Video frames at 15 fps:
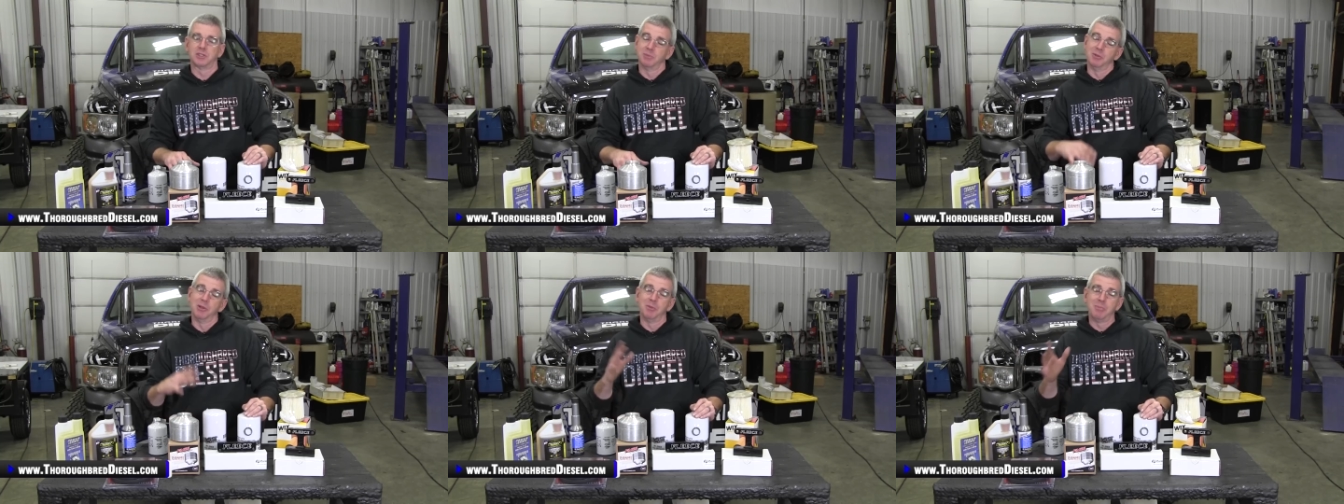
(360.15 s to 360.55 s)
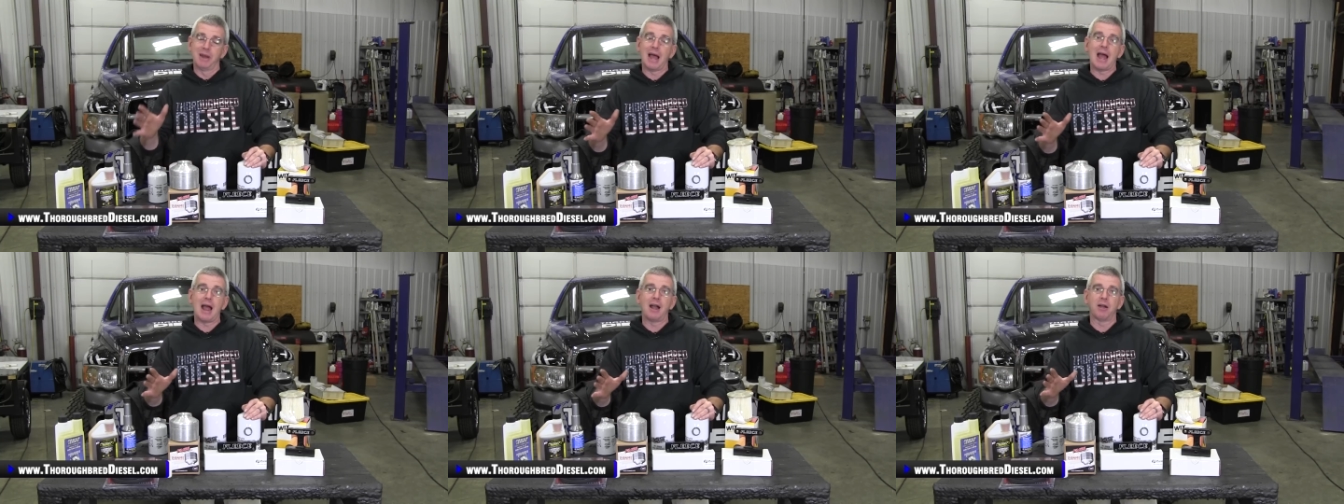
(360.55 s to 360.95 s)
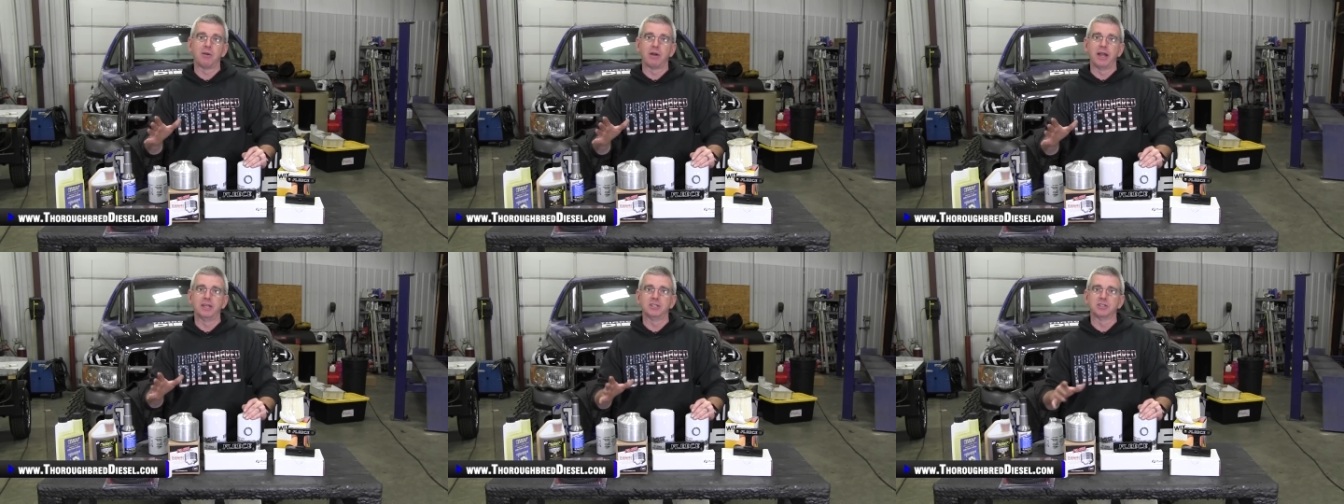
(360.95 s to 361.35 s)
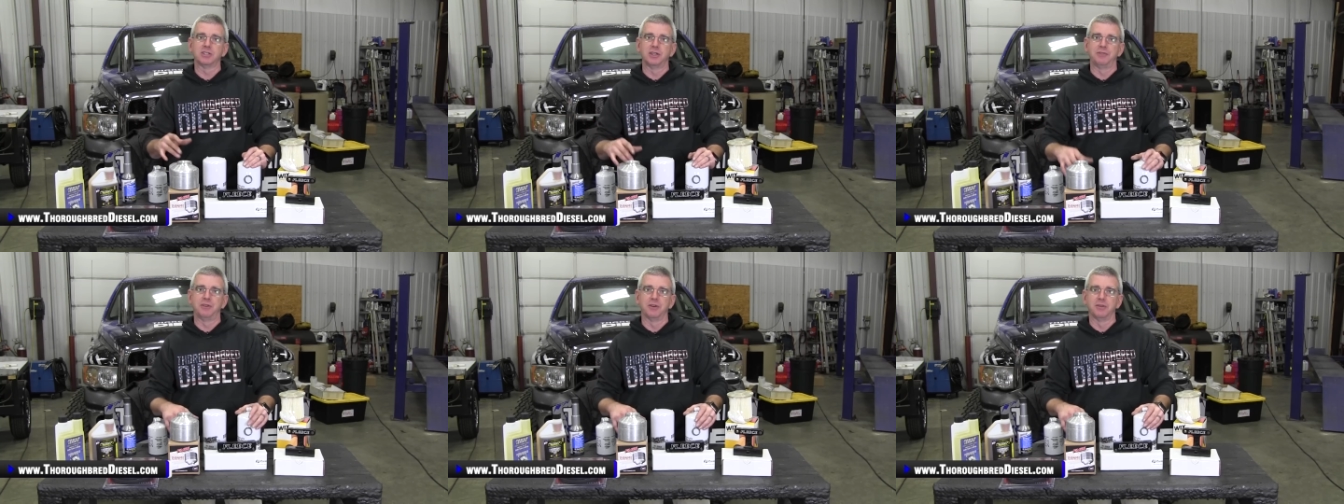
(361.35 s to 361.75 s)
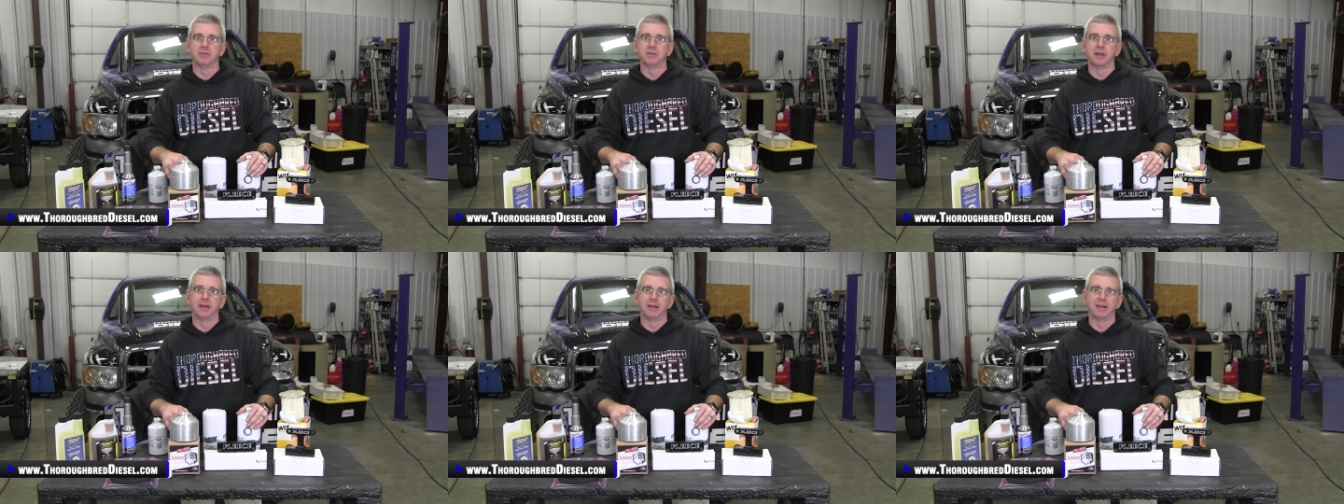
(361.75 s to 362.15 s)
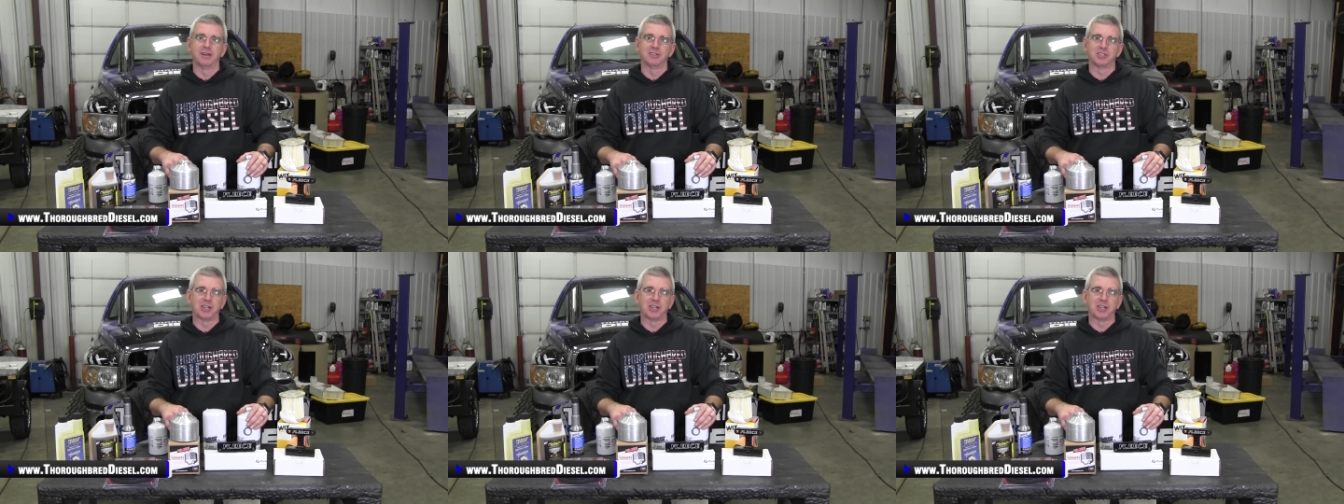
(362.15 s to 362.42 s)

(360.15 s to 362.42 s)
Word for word: some little bit higher ranges if you're uh,